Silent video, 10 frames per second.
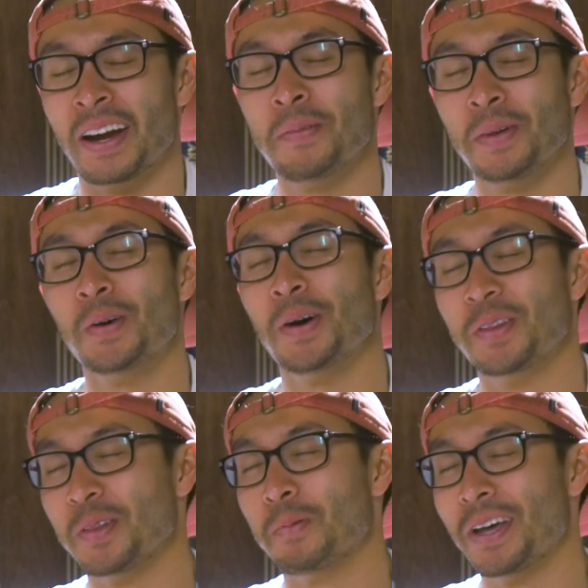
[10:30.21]
I'm a little
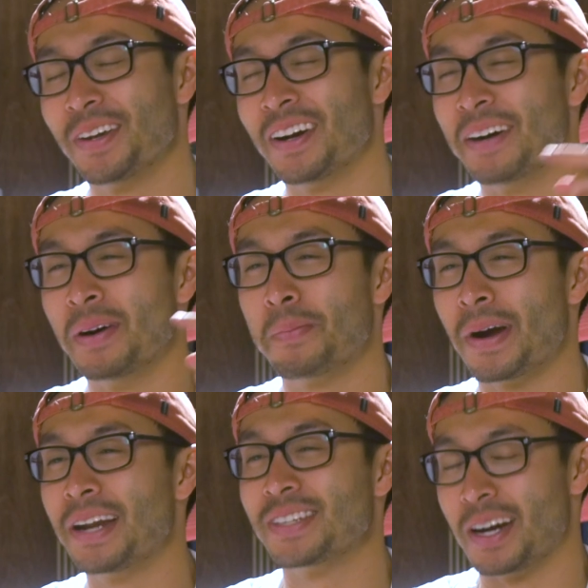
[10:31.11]
under the weather. My
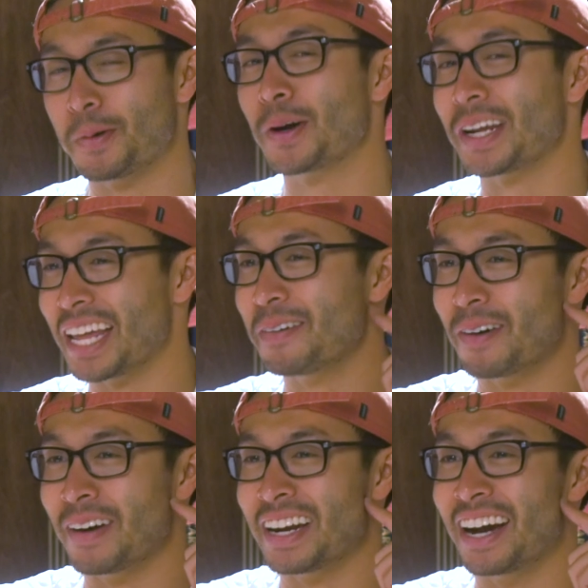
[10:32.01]
brain's not working that well right